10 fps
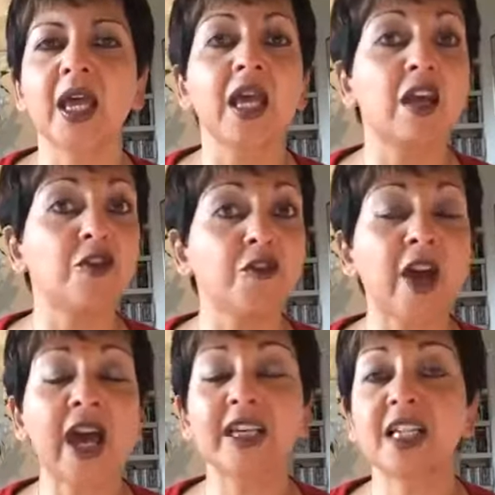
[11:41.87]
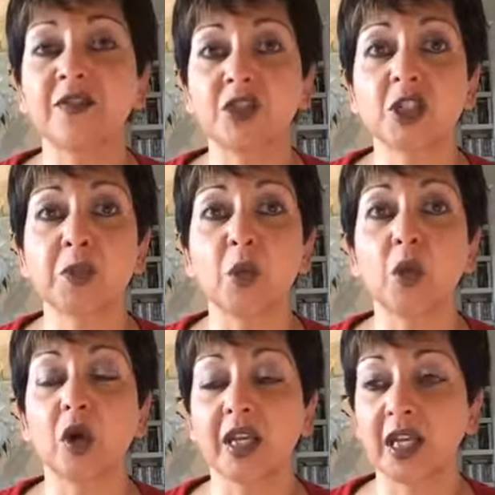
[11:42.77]
In fact, I've just been
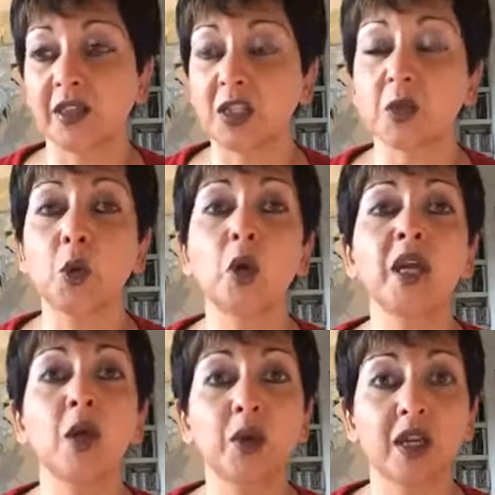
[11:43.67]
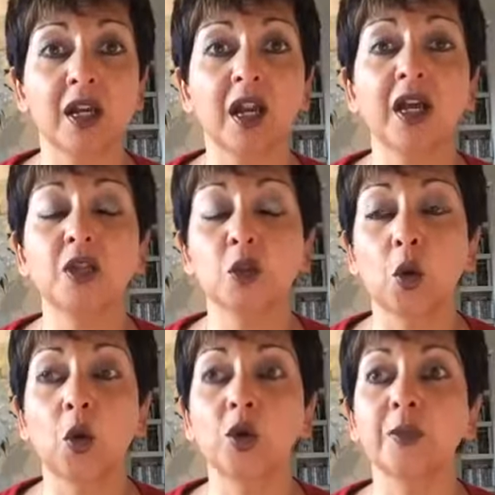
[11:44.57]
working this morning with a client who
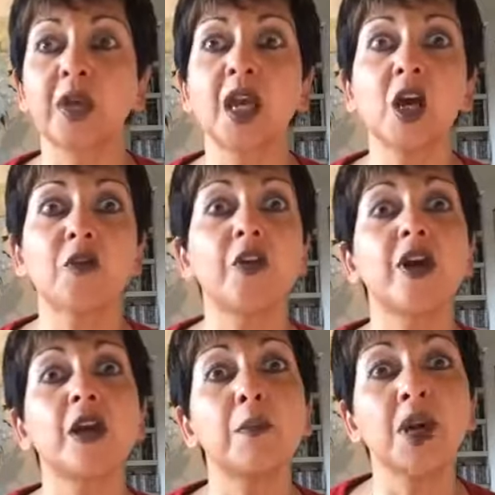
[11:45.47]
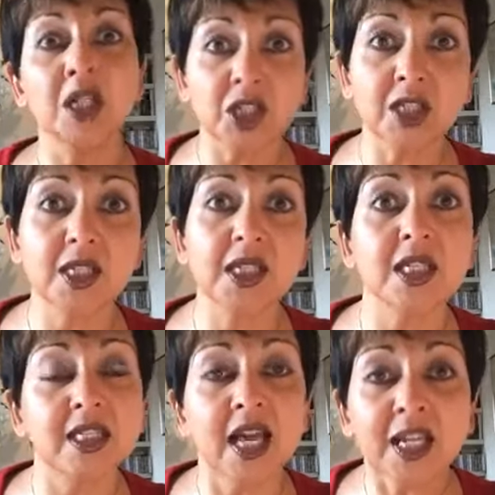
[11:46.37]
called me for an emergency
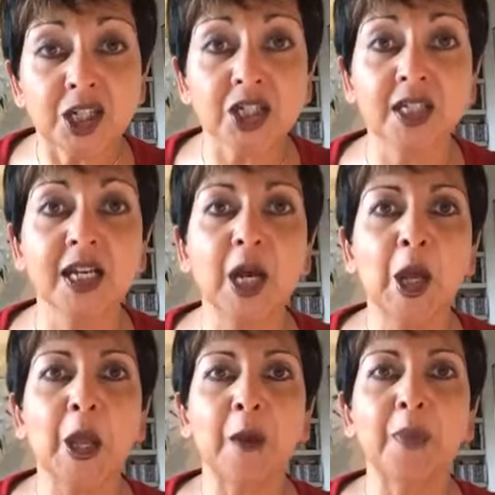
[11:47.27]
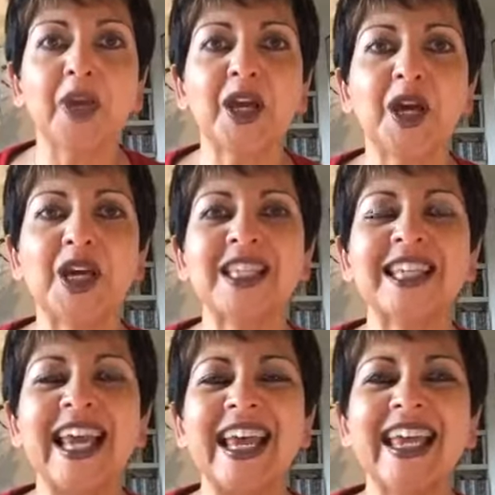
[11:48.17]
session because
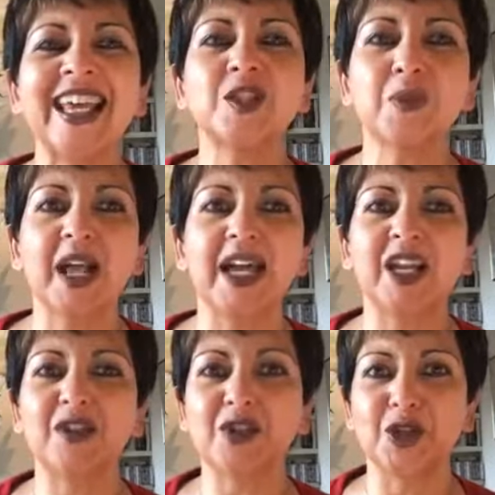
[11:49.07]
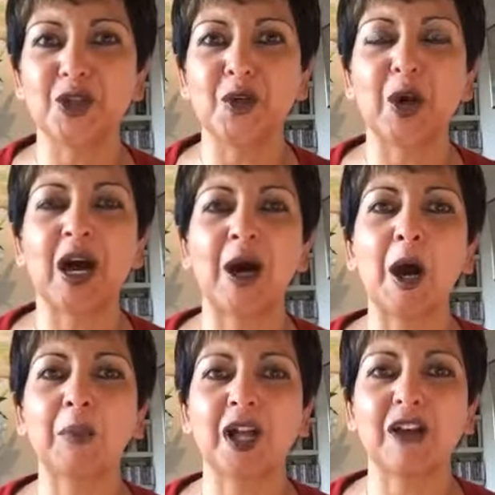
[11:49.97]
he's planning to
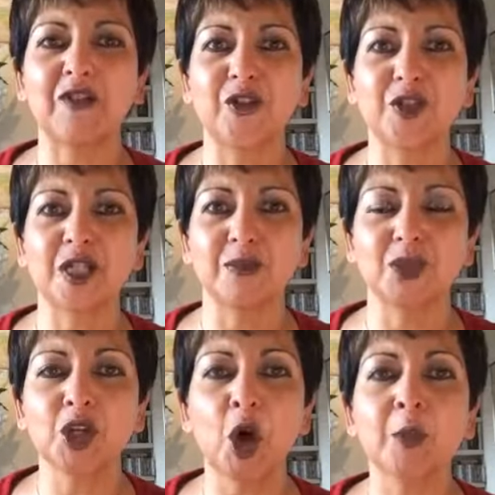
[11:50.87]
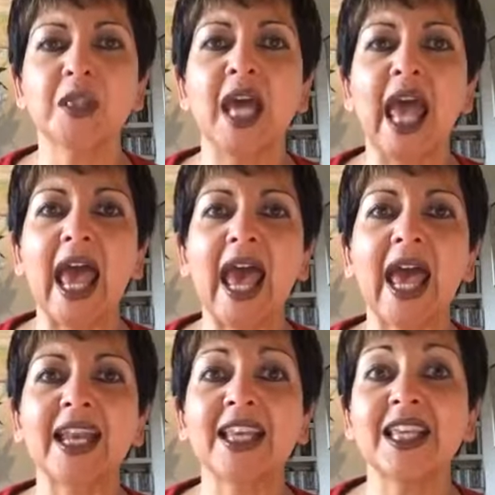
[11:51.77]
apply for some jobs,
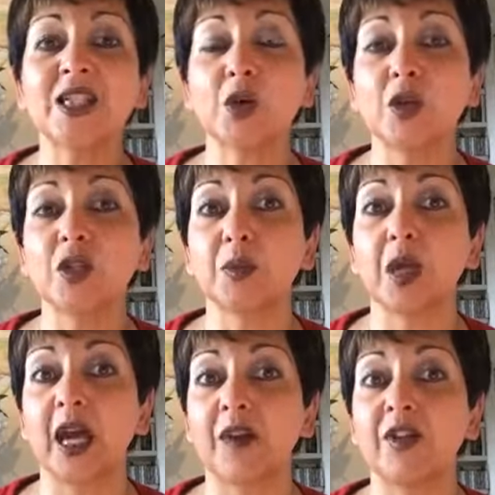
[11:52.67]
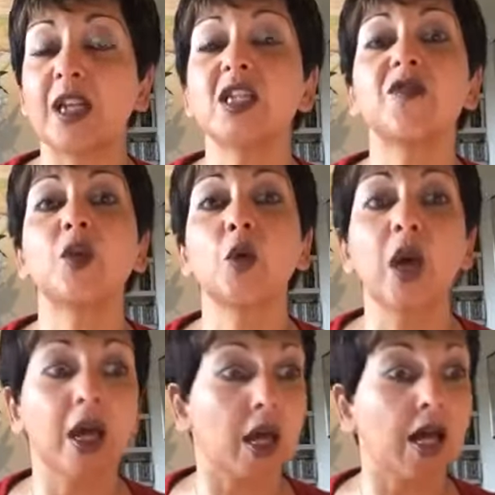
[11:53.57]
and he's going to have an interview,
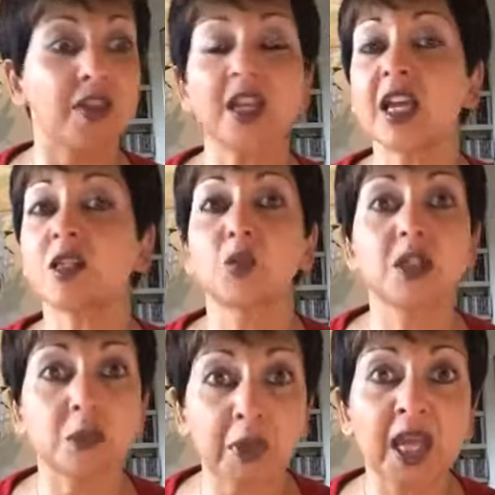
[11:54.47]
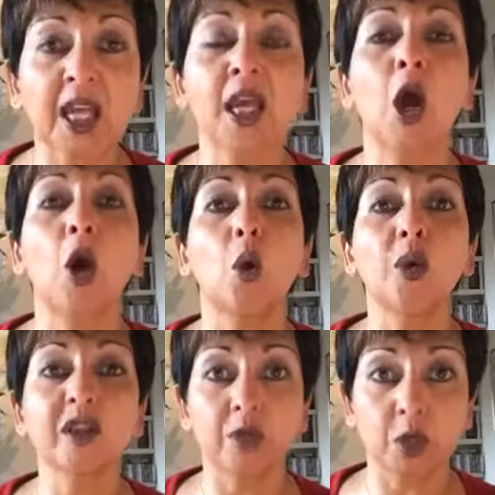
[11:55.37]
I think as we speak,
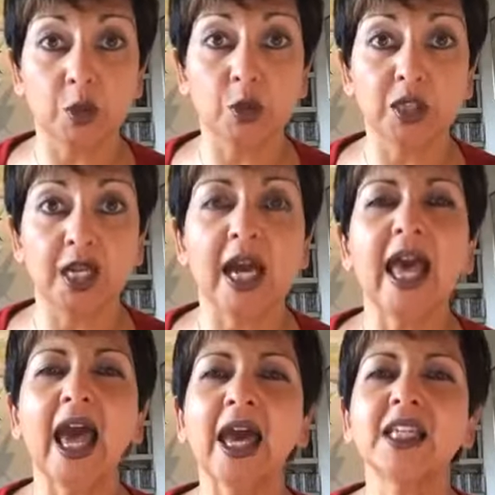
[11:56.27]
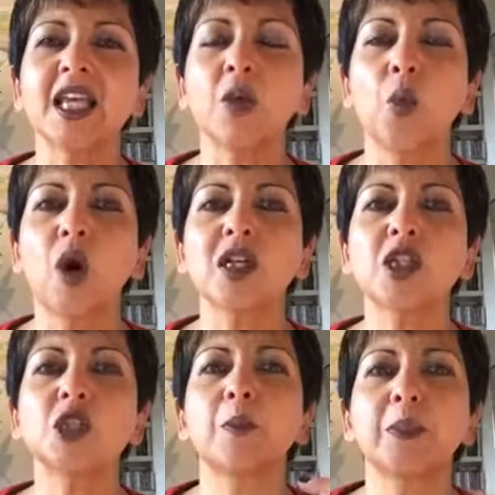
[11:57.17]
with a recruiter, and he wanted
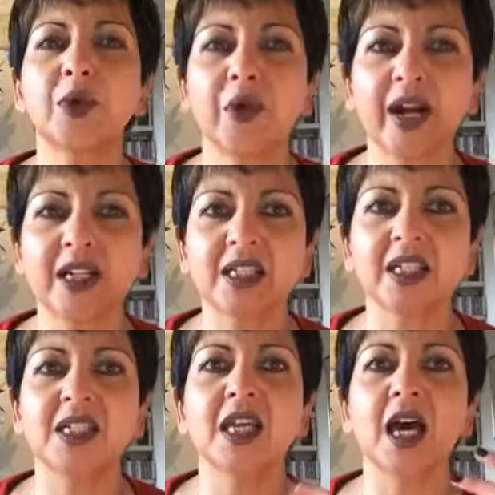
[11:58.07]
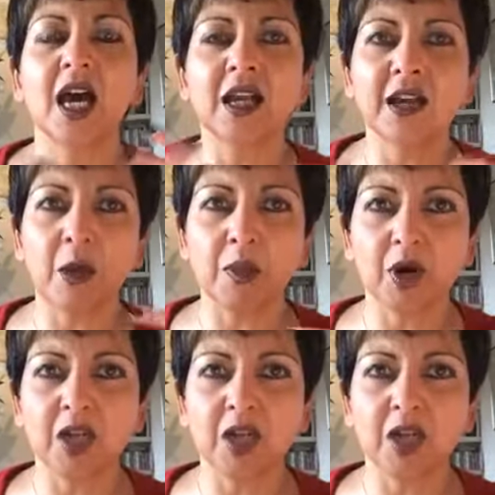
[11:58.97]
to practice a